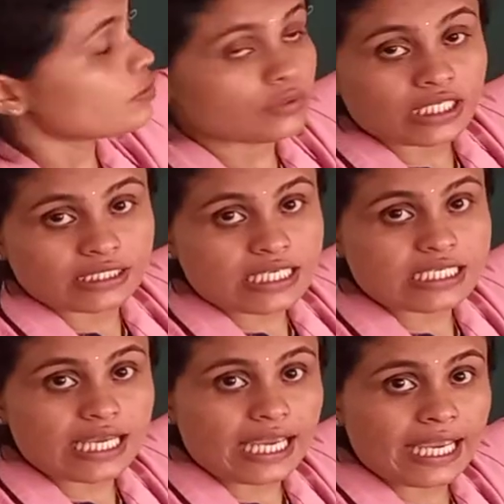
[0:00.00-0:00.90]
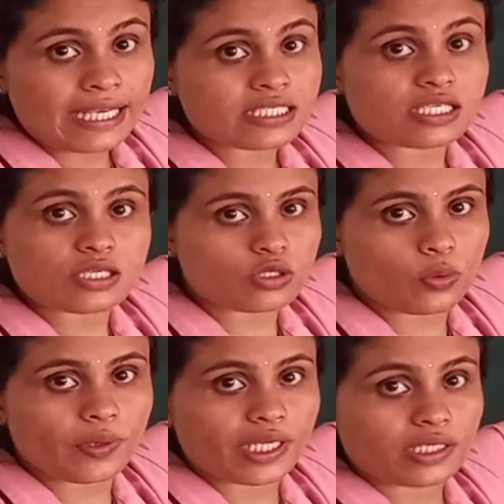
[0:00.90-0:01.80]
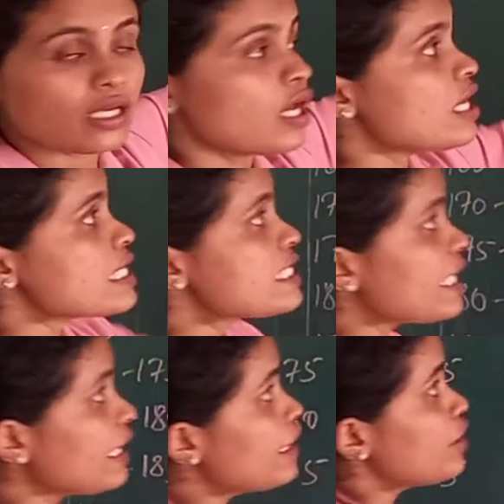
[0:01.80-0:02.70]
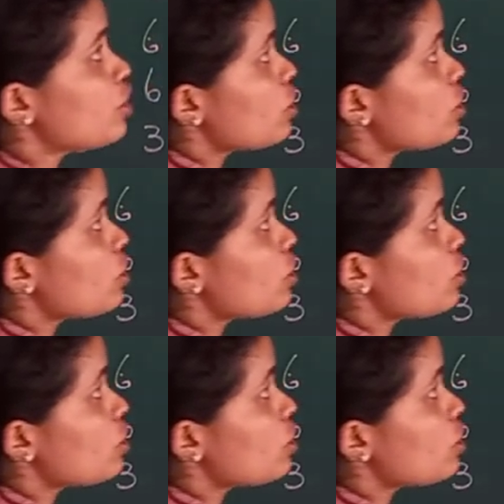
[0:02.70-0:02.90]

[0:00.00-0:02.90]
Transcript: That is x square. See, in your